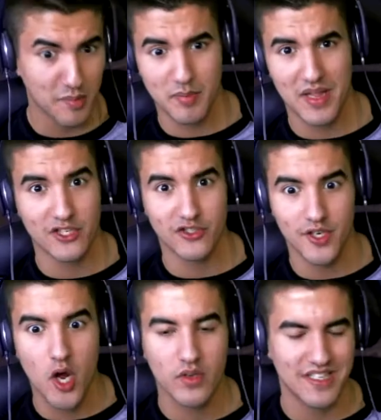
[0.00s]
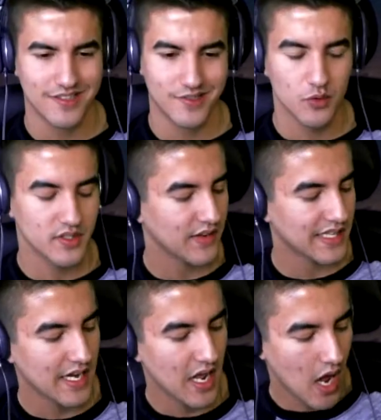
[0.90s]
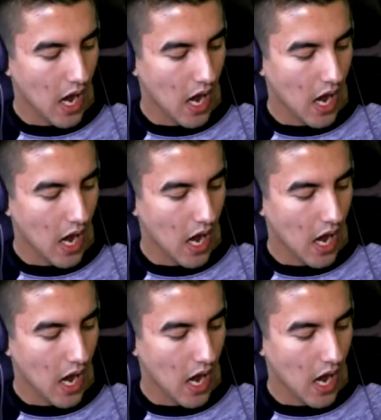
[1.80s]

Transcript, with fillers: Some people I actually know in like school and stuff like that.